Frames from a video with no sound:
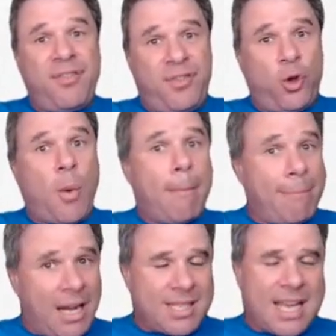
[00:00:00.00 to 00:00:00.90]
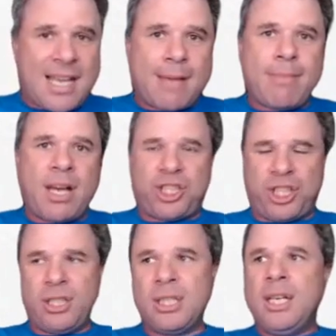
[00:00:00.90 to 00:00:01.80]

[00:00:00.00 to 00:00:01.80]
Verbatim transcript: few months, as they mentioned